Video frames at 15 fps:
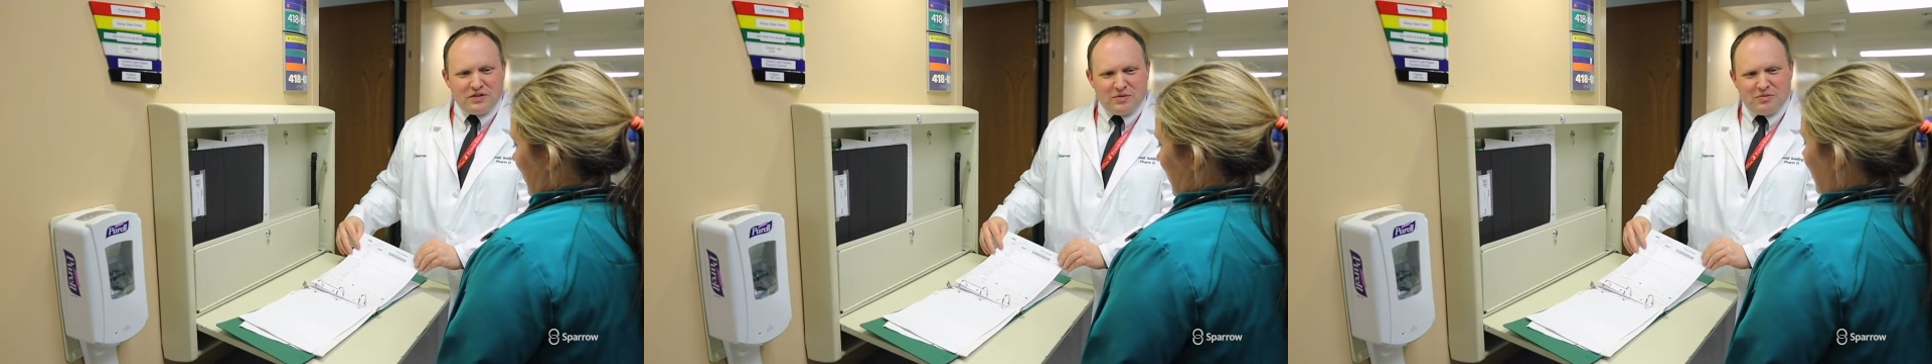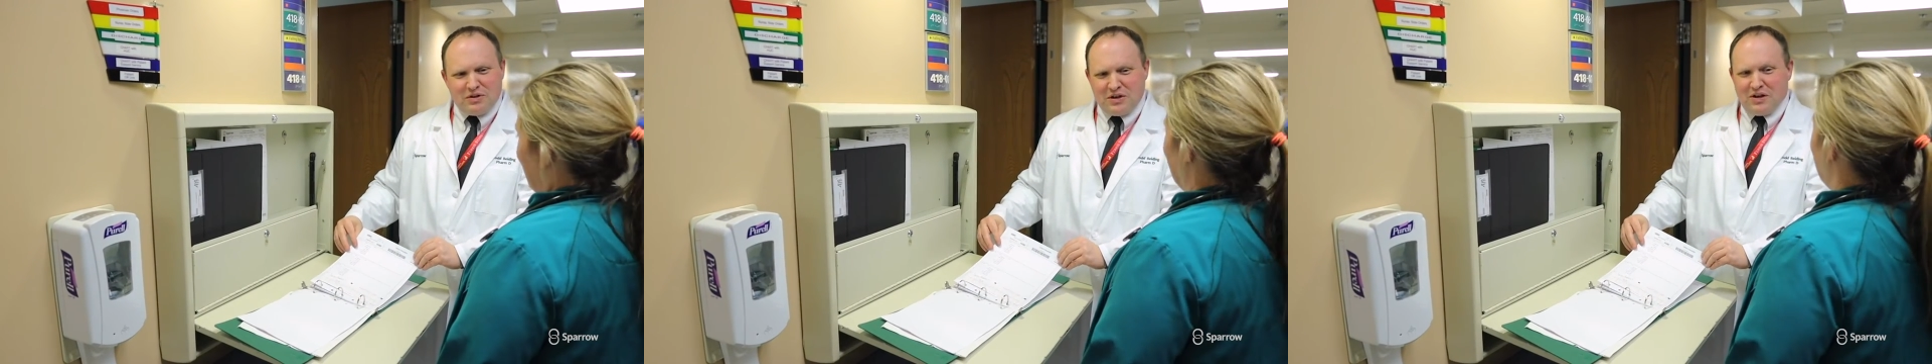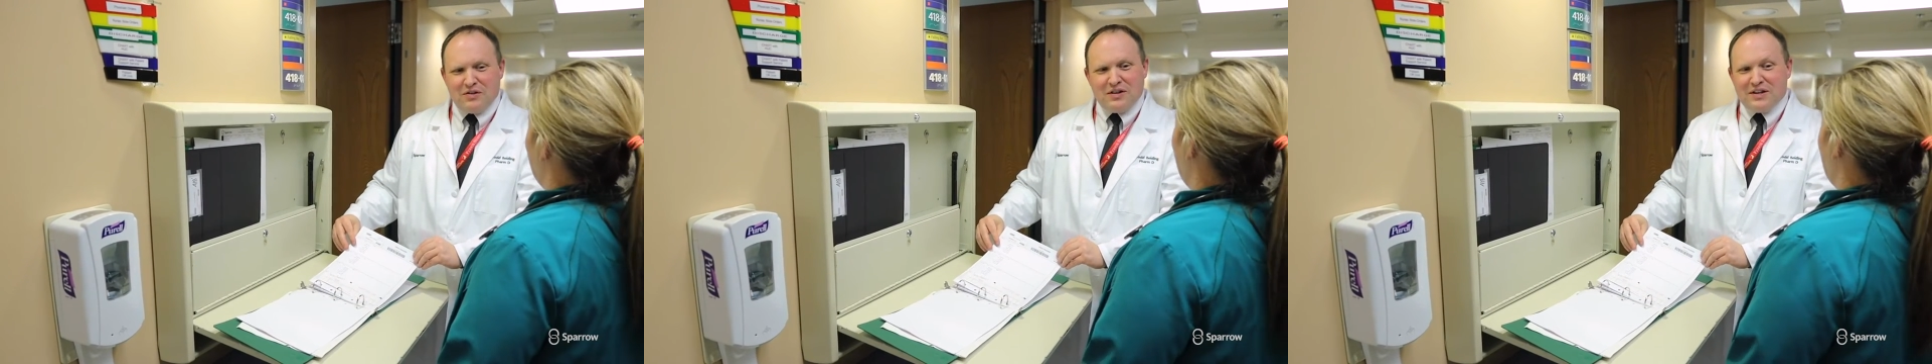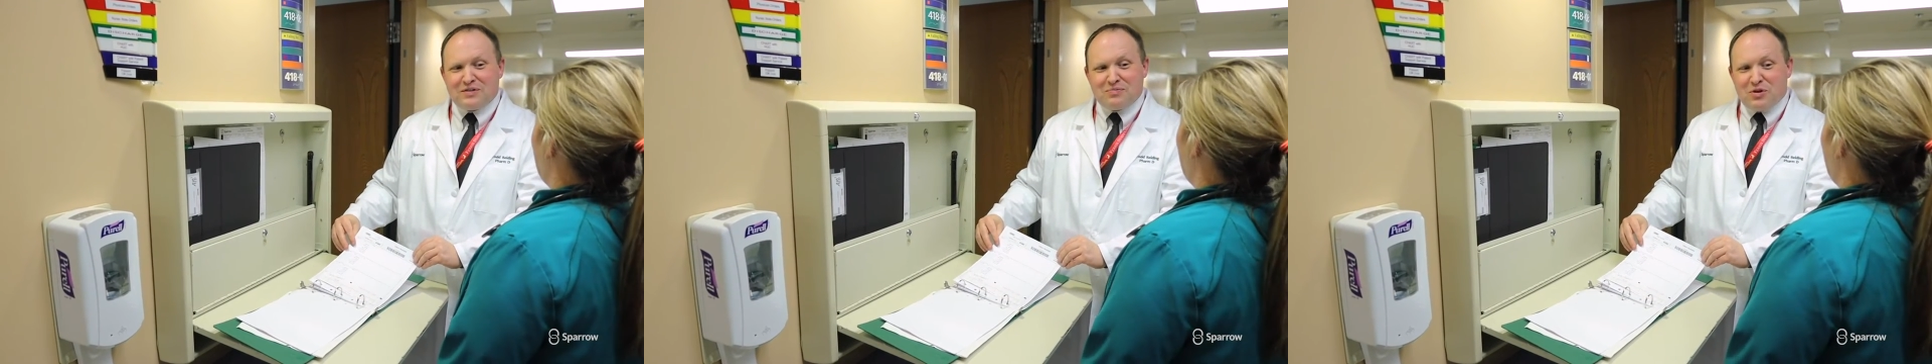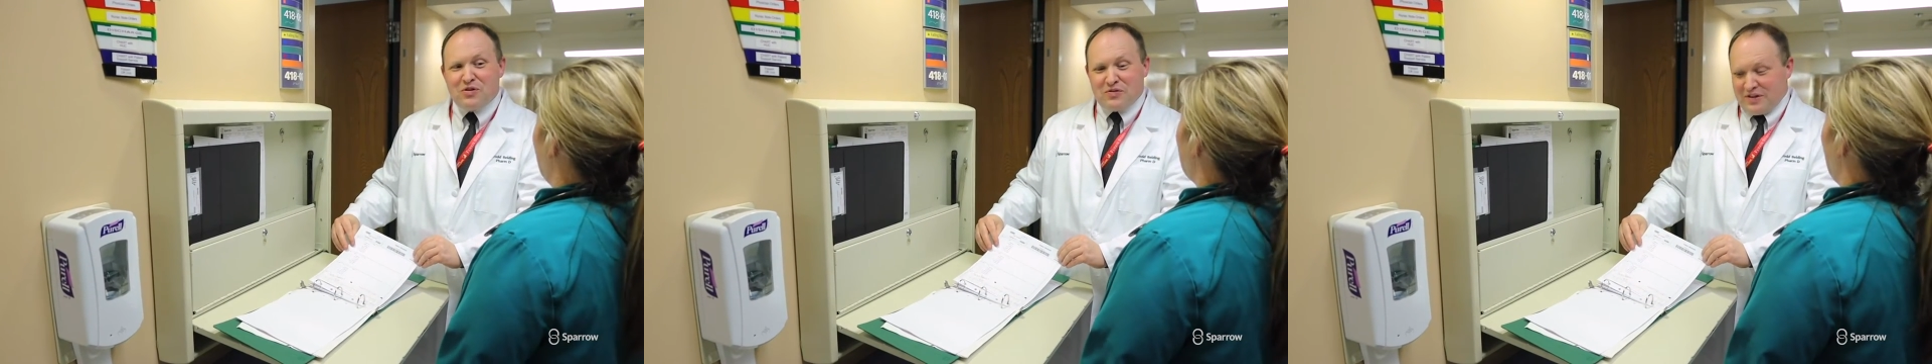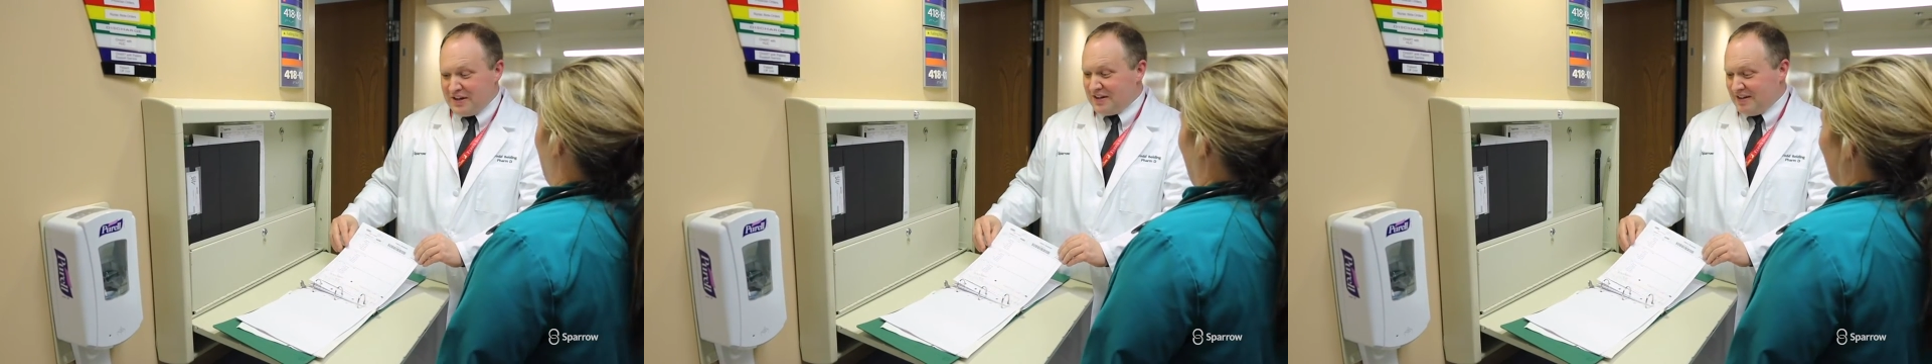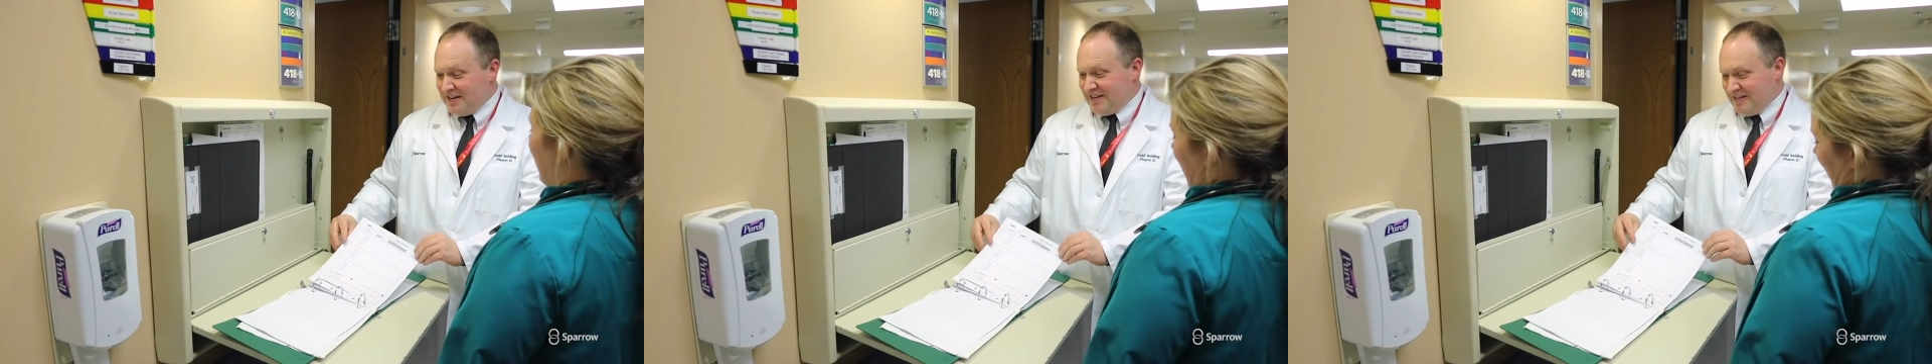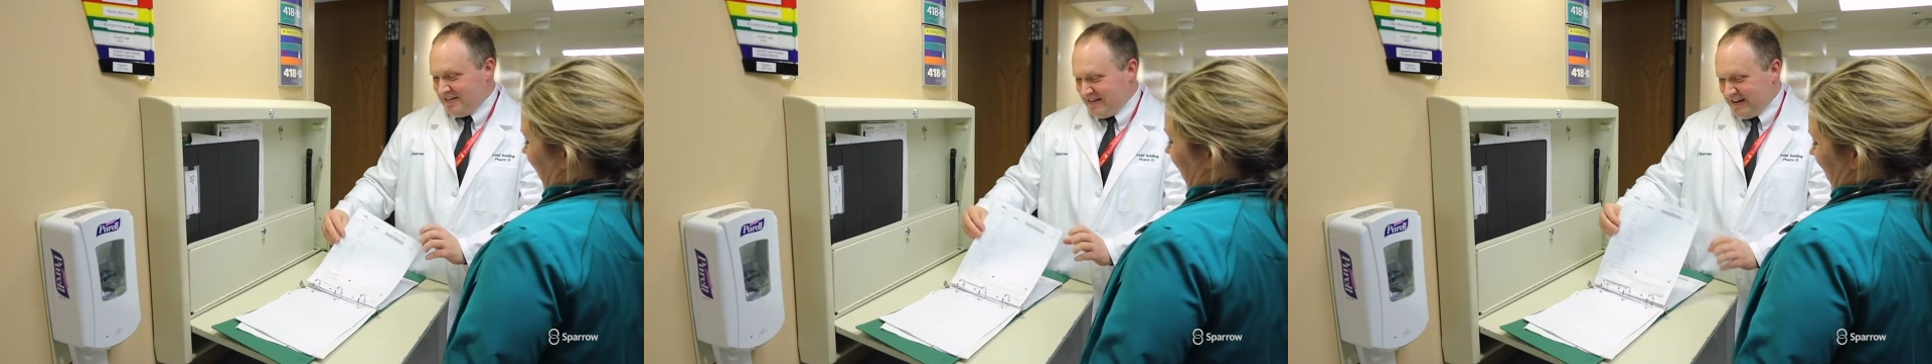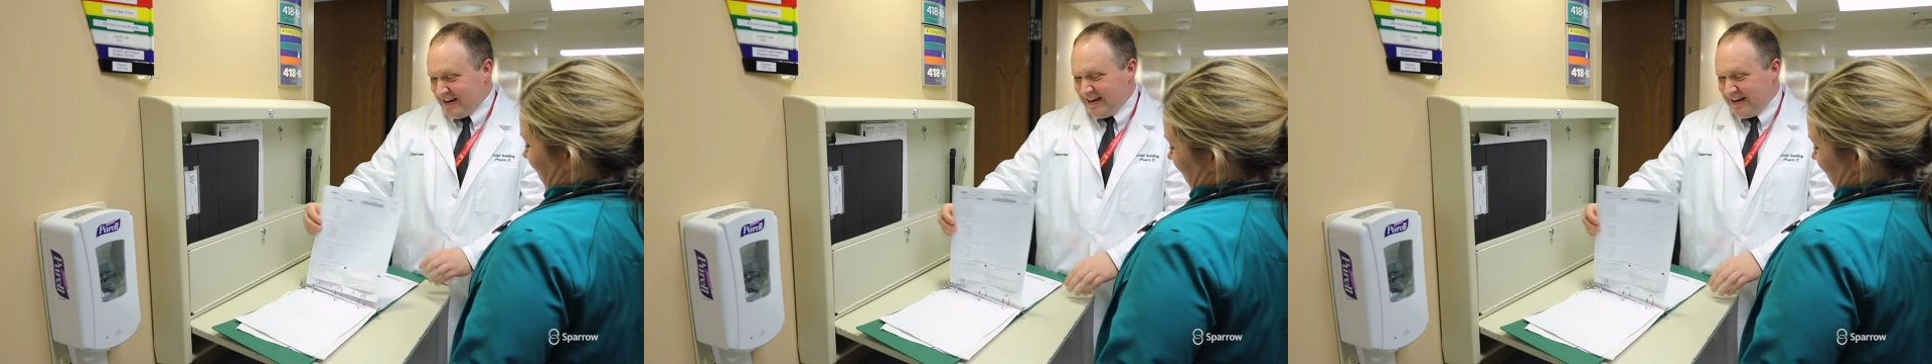anything that's unexpected coming up,